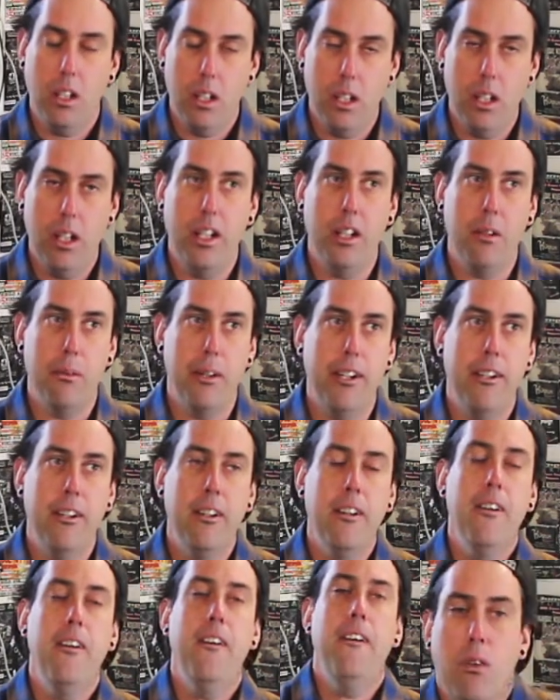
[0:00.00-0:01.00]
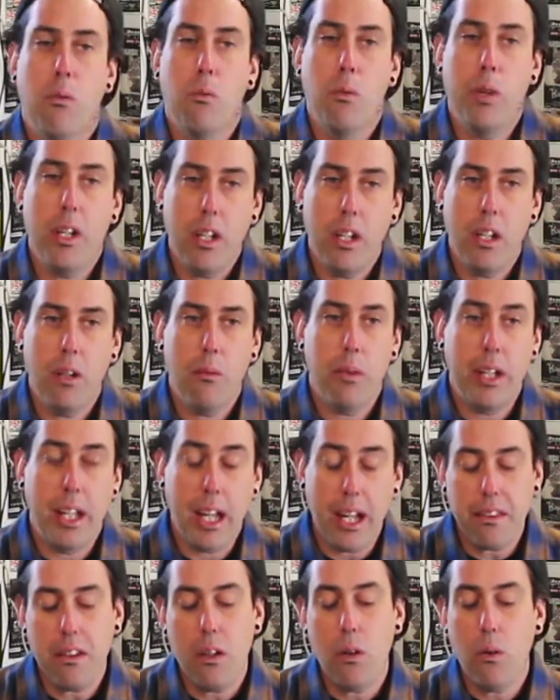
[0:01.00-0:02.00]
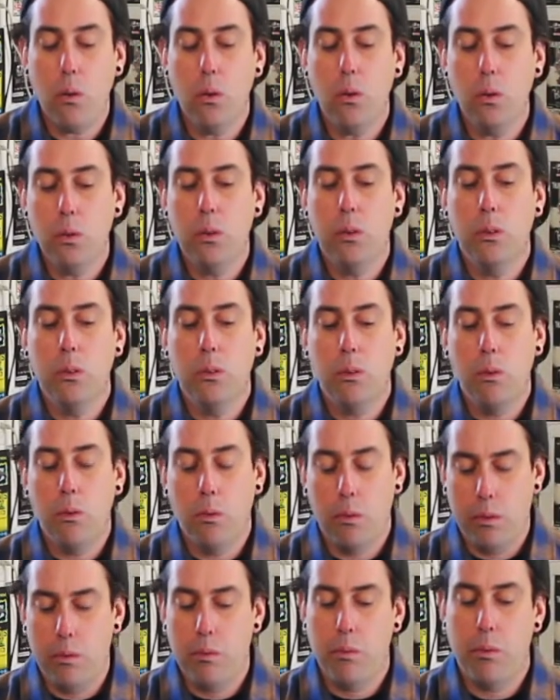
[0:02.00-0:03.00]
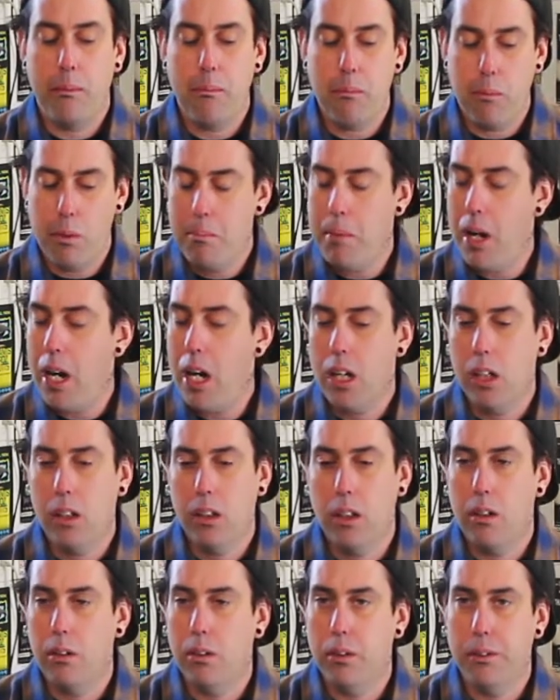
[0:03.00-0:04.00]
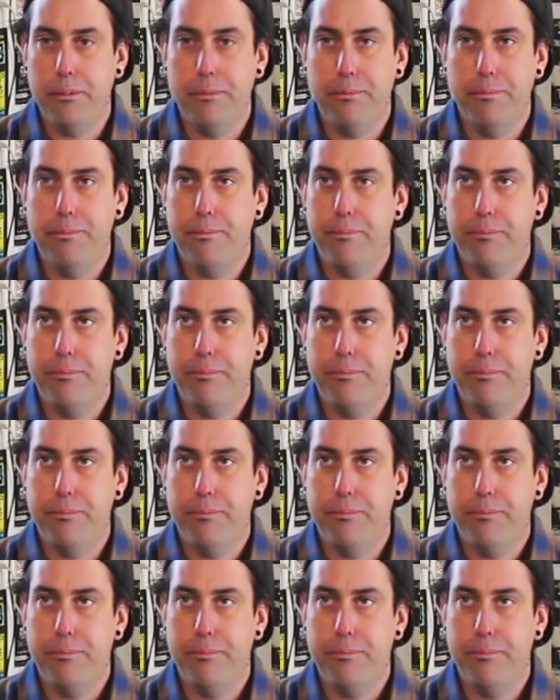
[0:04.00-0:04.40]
Anyway, we got the old, we bought a little